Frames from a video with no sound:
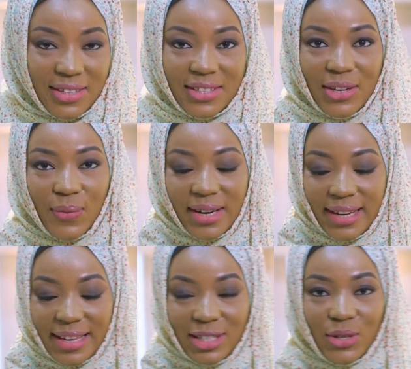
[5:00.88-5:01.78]
So you want
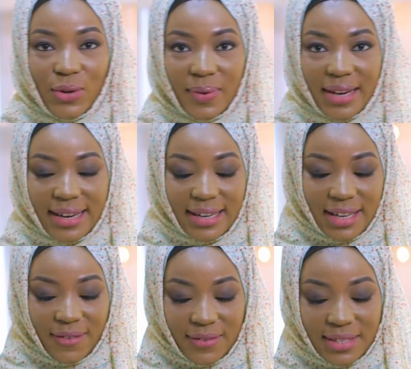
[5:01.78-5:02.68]
to get your banana
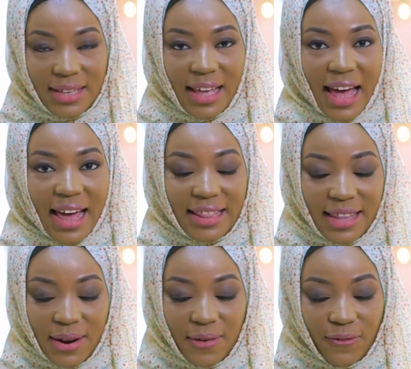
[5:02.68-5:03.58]
leaves
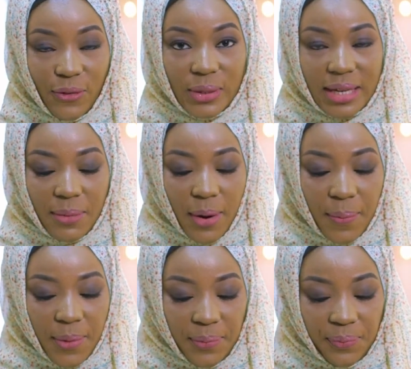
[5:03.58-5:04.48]
and then fold them up.